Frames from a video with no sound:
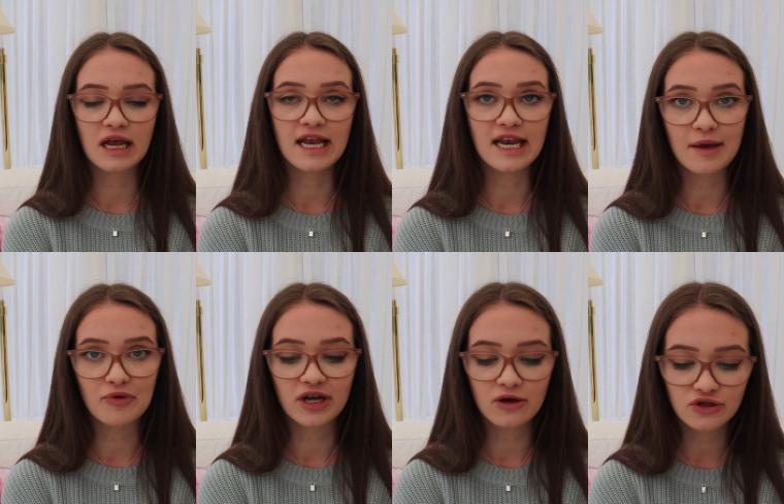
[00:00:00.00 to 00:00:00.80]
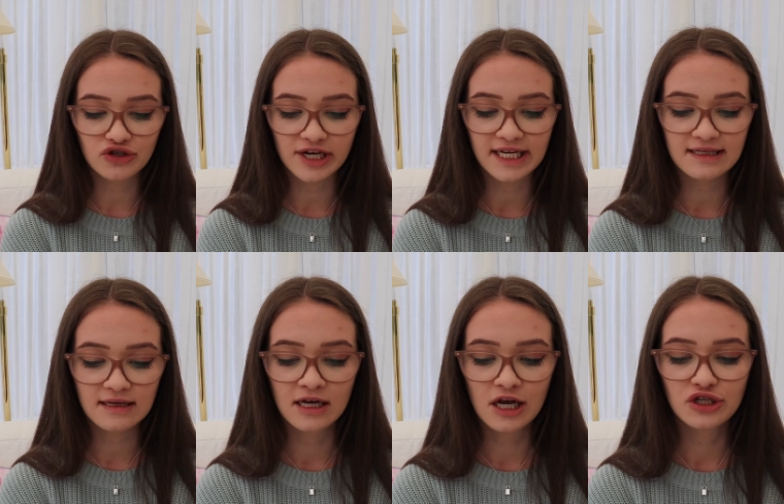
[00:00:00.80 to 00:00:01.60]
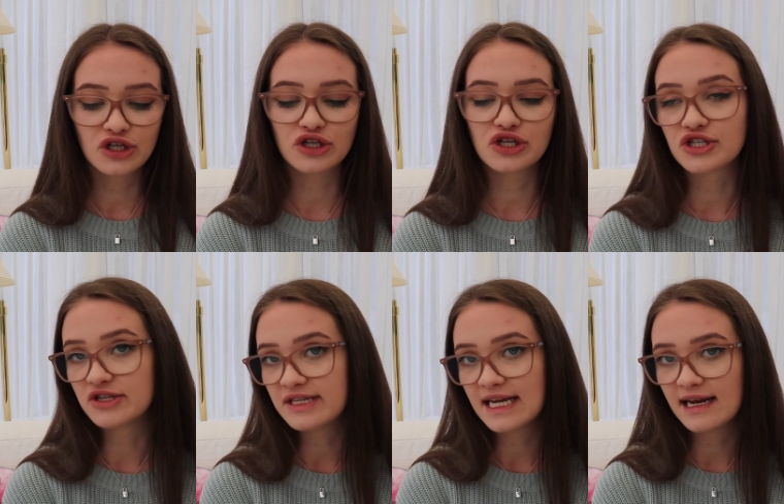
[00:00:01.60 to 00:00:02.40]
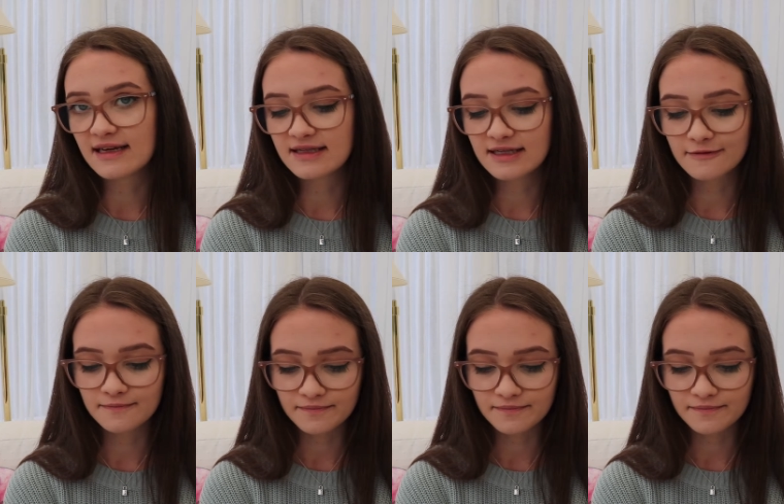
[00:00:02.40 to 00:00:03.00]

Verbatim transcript: in neighbouring countries, such as New Zealand.